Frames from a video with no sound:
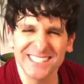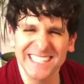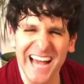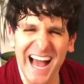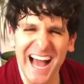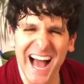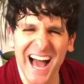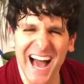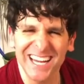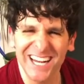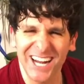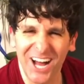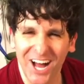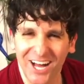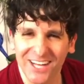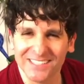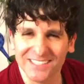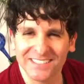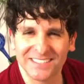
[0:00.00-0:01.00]
got
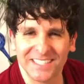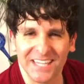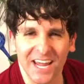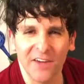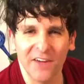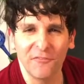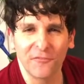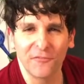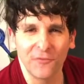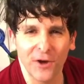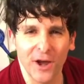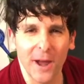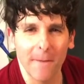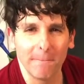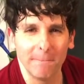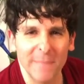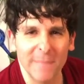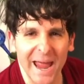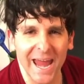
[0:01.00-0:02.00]
a
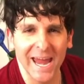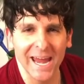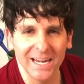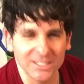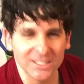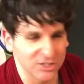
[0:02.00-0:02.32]
different man to